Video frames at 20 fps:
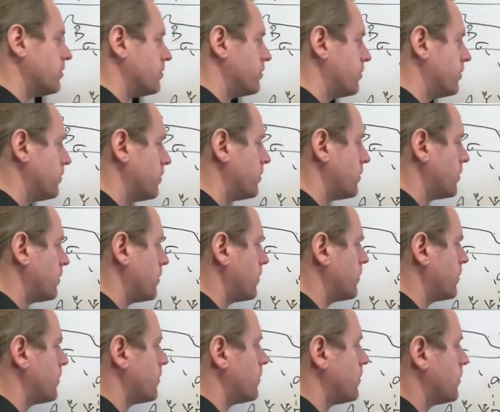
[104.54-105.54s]

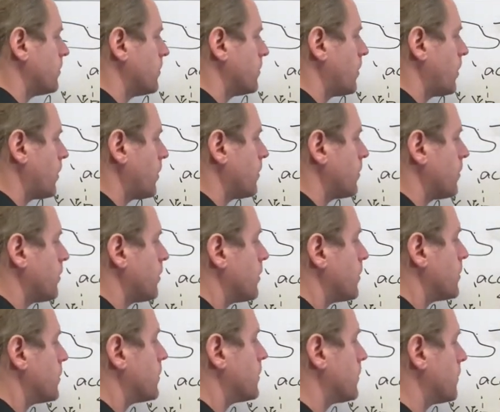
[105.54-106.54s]

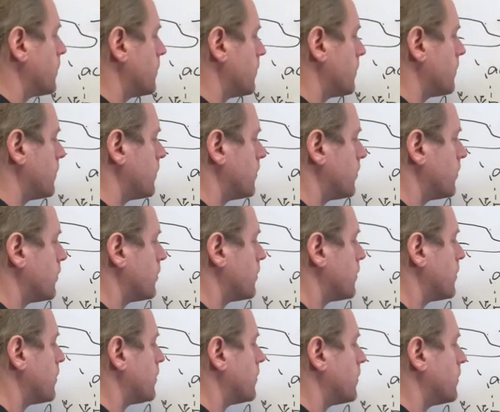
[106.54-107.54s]

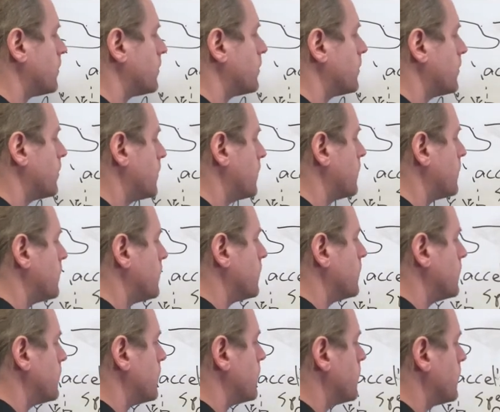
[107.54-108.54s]

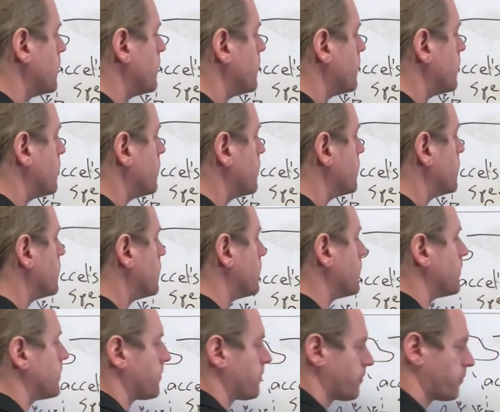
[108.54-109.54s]

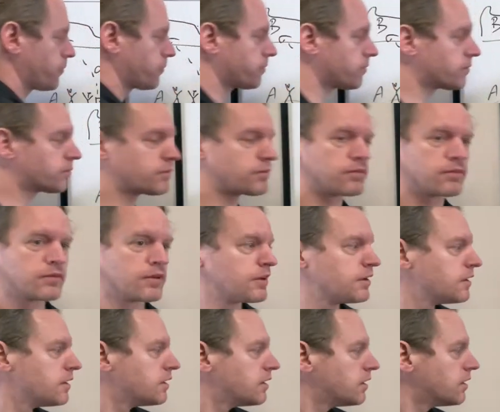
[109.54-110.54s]

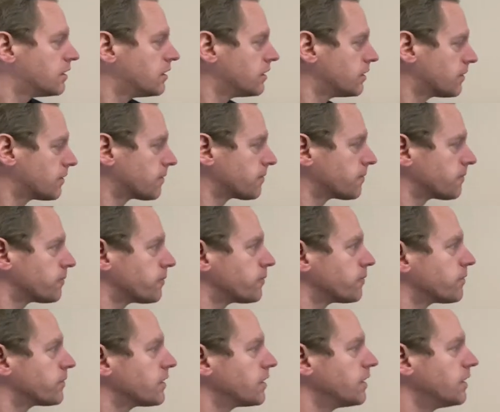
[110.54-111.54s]

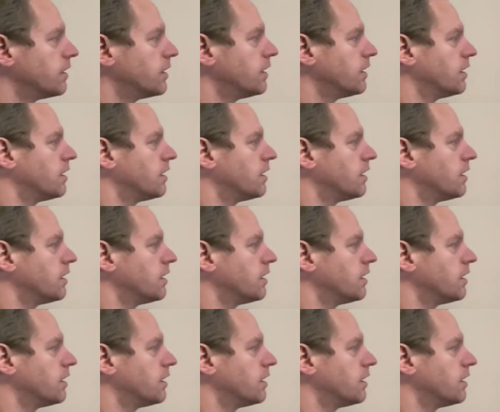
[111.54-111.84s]
(no one is talking)